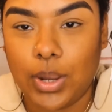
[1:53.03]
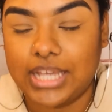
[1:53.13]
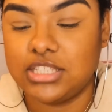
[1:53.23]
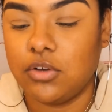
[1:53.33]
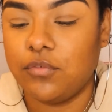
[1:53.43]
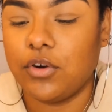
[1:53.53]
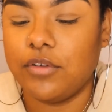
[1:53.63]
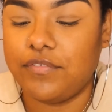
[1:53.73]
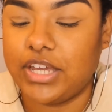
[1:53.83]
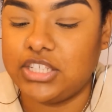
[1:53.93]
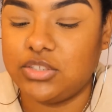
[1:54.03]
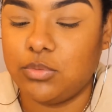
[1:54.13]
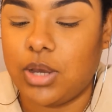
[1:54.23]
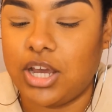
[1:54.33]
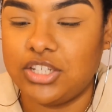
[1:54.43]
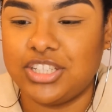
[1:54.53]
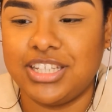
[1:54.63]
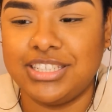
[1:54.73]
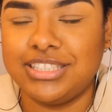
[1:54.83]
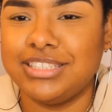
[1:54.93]
so for face wash,
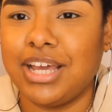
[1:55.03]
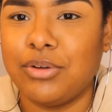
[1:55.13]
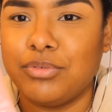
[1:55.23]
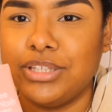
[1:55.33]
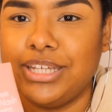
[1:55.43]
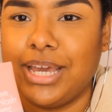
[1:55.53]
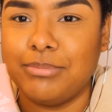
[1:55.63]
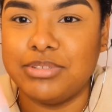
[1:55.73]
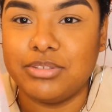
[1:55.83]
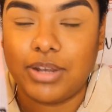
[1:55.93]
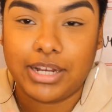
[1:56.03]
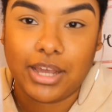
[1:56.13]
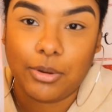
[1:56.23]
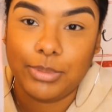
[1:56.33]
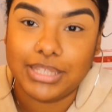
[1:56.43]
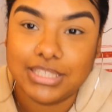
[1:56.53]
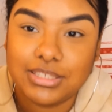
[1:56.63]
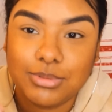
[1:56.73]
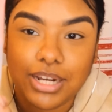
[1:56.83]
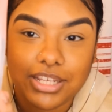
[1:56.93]
this is like really empty right now, but this is
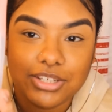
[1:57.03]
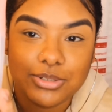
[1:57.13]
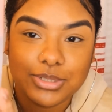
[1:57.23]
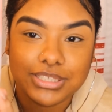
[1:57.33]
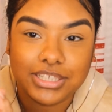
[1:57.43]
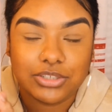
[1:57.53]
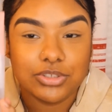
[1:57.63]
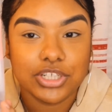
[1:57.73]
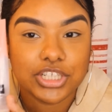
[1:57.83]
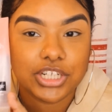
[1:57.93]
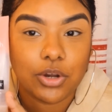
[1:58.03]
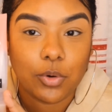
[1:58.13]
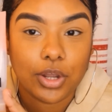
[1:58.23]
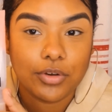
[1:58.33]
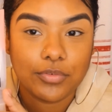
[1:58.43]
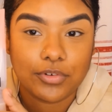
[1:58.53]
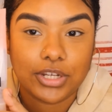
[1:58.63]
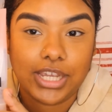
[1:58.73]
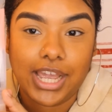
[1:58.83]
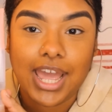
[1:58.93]
what I use, the Neutrogena
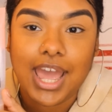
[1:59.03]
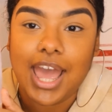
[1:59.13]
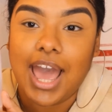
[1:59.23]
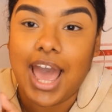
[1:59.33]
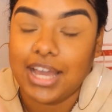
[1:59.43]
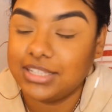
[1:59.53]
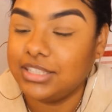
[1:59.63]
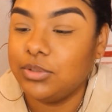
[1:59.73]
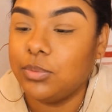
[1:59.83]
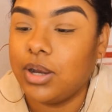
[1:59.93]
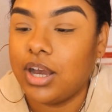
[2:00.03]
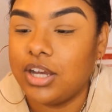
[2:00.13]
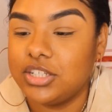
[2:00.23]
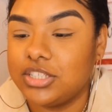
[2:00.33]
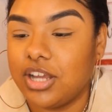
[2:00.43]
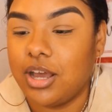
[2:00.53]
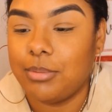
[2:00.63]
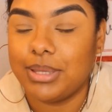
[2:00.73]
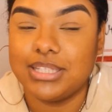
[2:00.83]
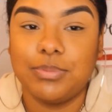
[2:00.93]
oil-free acne wash.
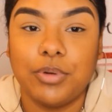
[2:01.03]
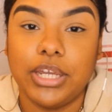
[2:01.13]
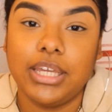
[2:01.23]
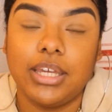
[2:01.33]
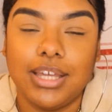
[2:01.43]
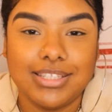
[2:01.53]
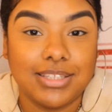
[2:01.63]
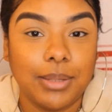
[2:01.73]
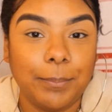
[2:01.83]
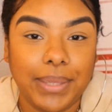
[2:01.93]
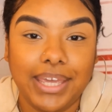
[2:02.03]
It's the pink